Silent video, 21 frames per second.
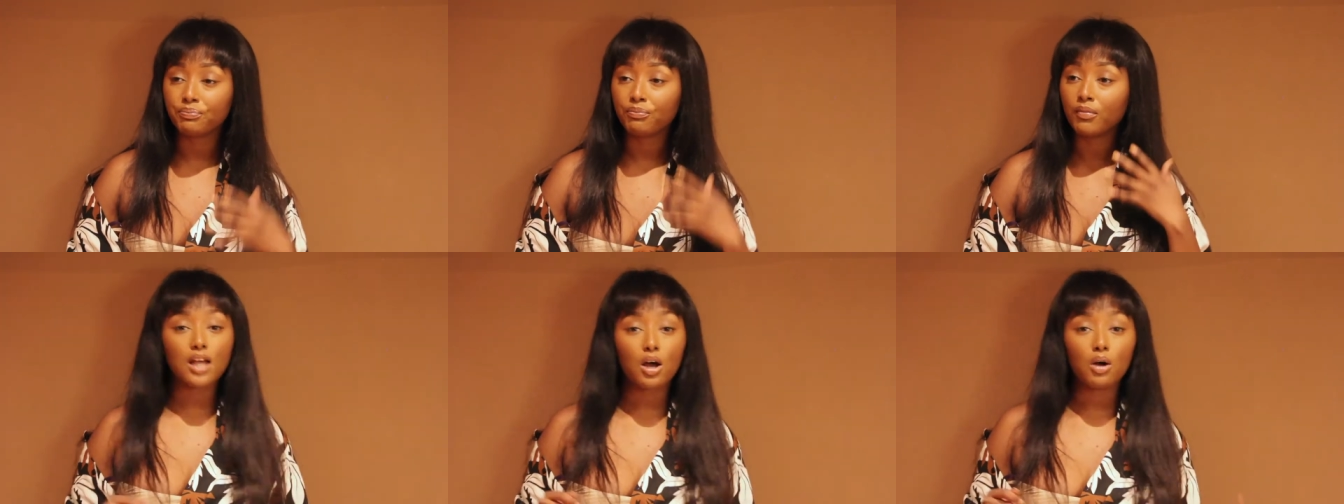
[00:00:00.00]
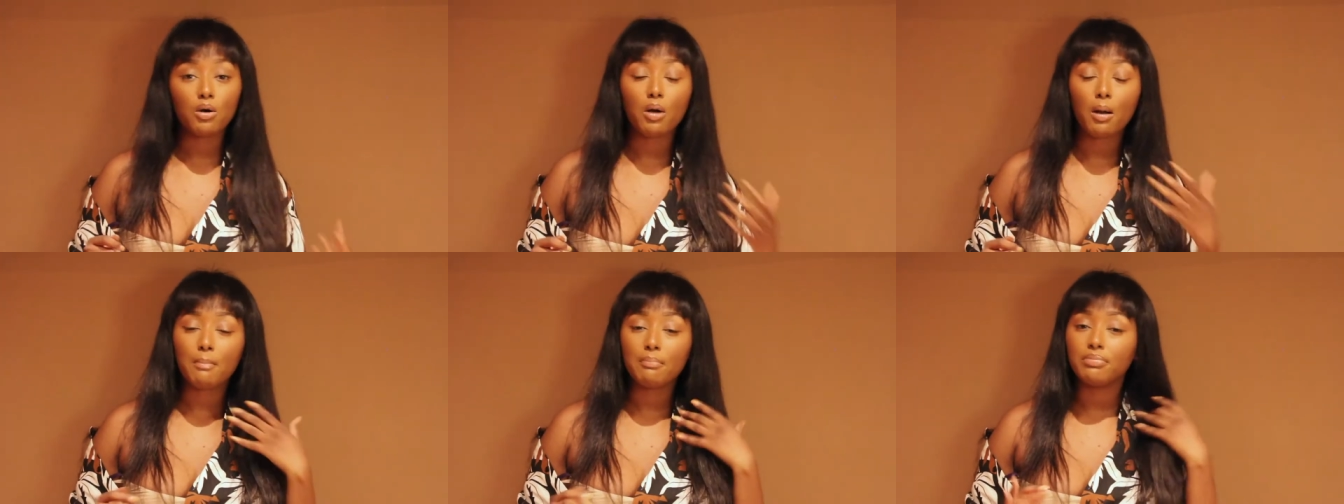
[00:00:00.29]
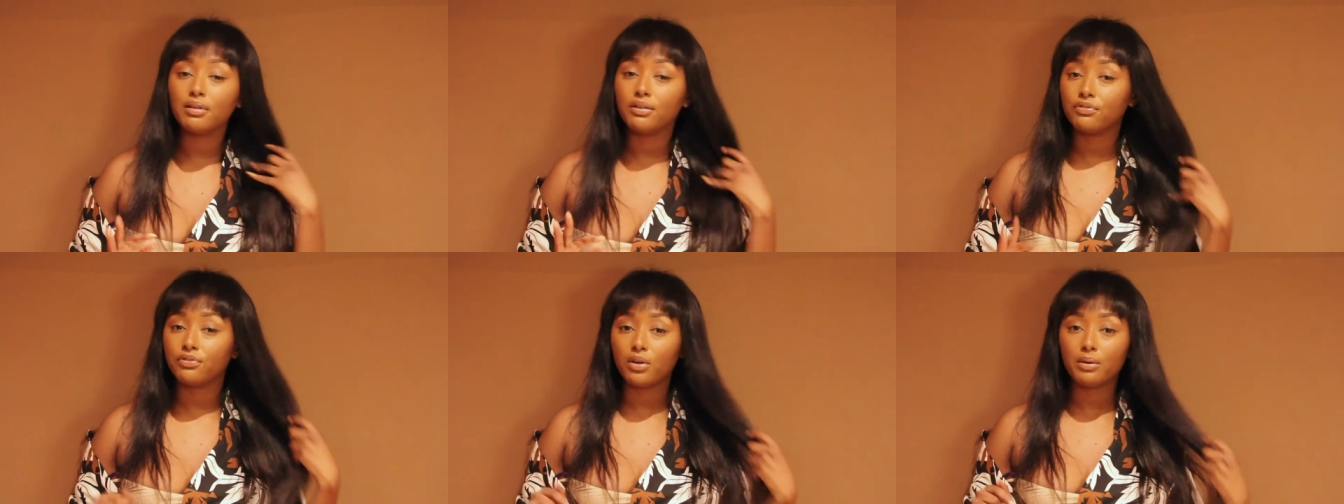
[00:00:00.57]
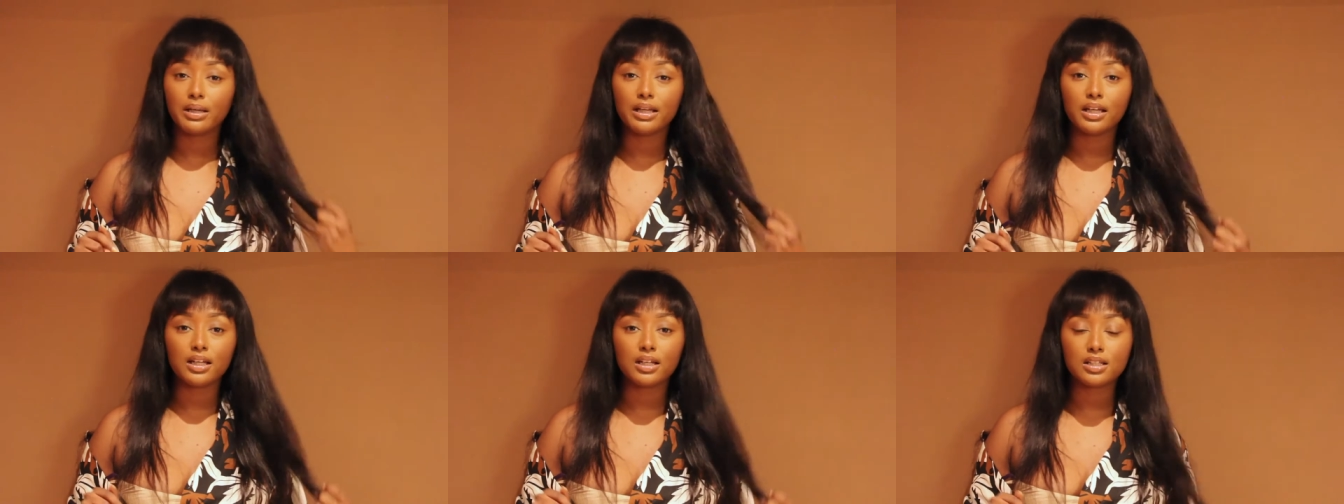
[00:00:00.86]
So before
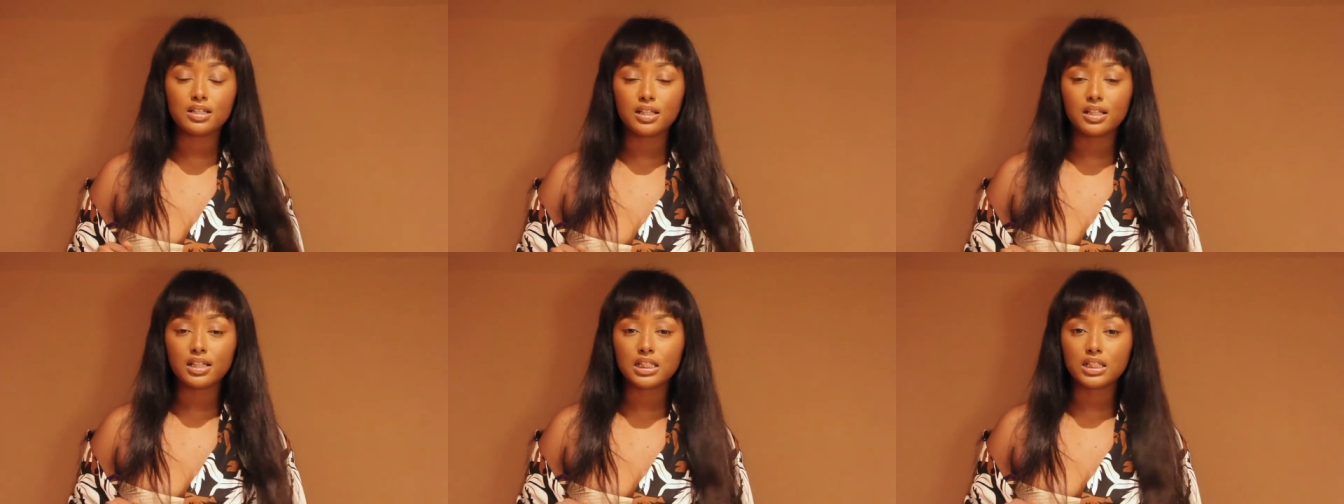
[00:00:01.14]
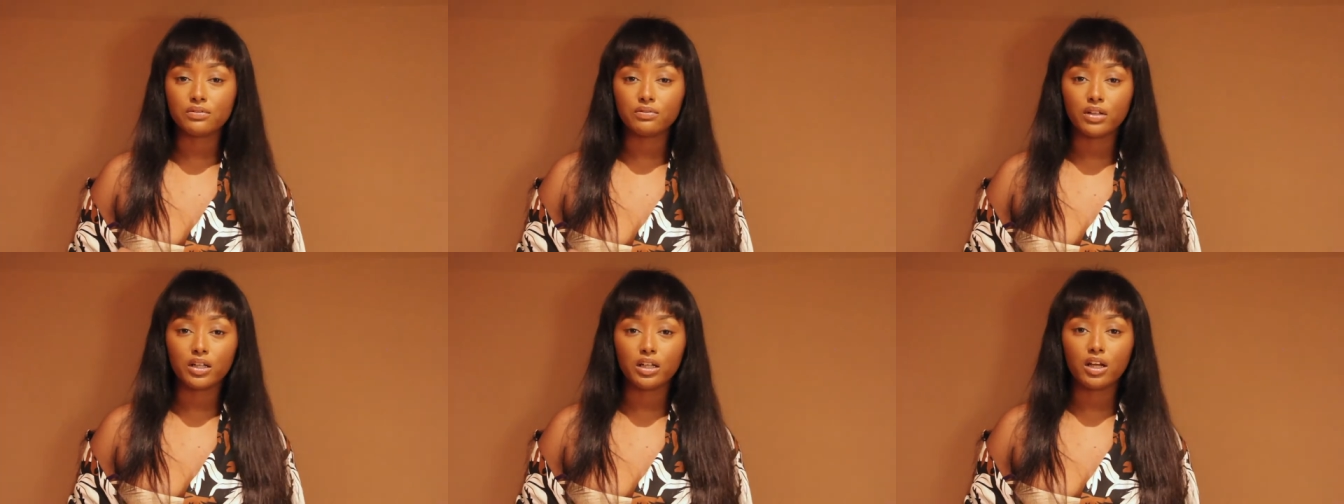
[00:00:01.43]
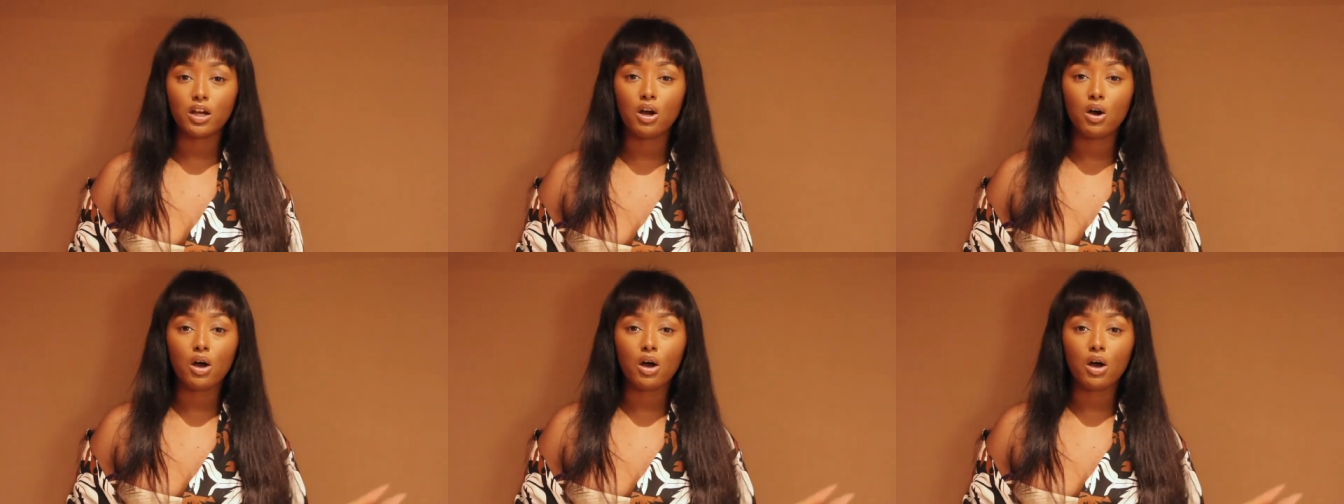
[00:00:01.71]
we get into this video,